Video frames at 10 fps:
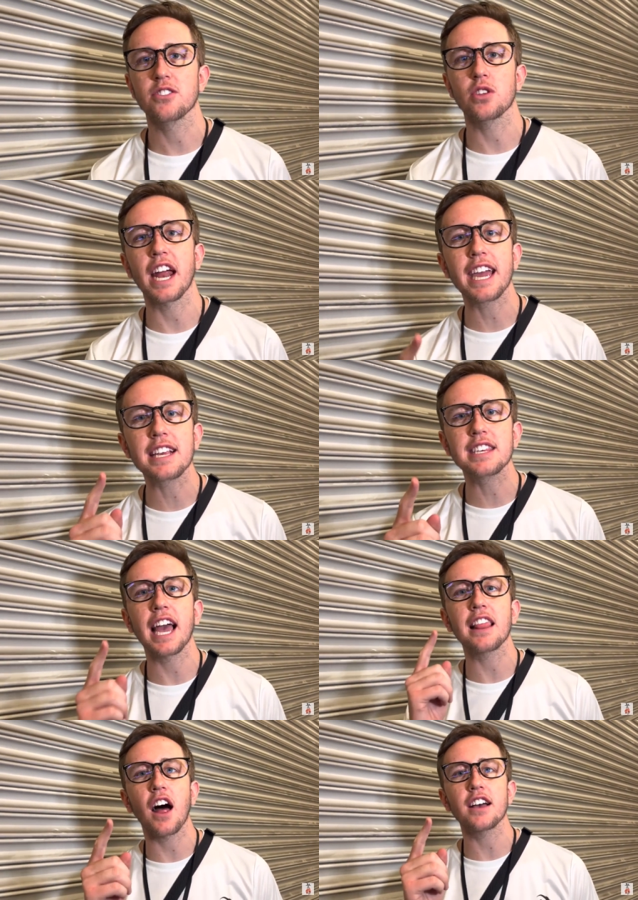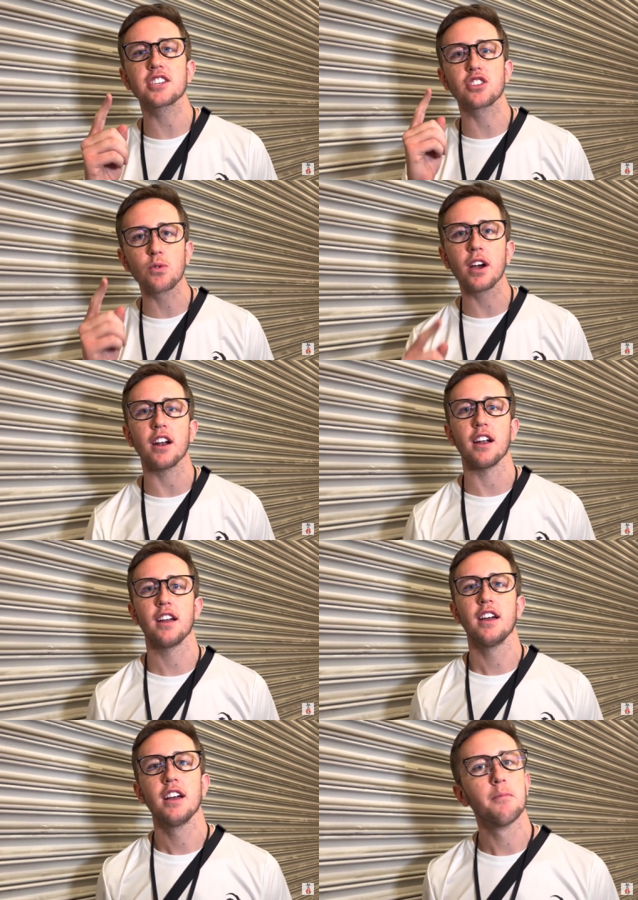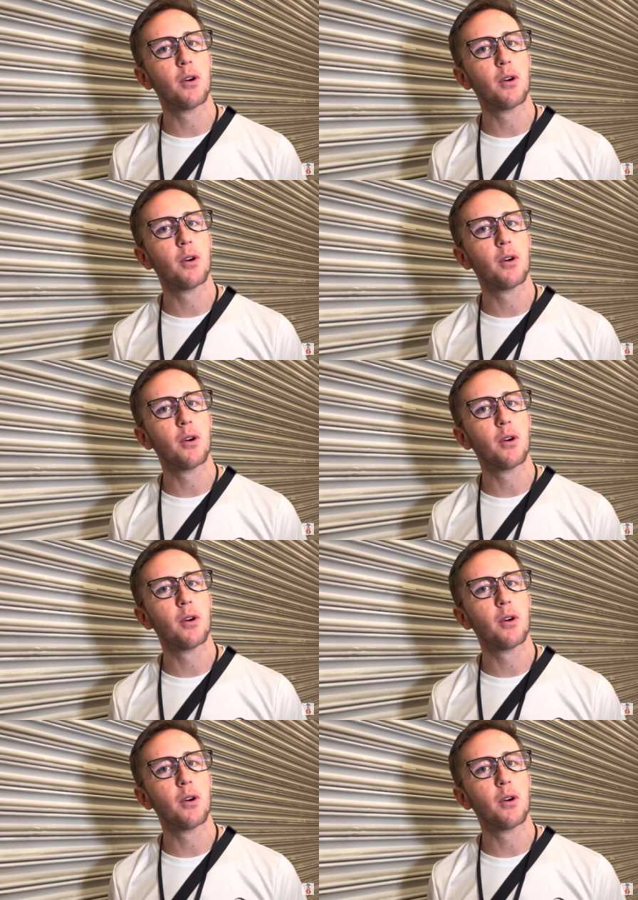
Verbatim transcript: so that I can say I lost to the winner.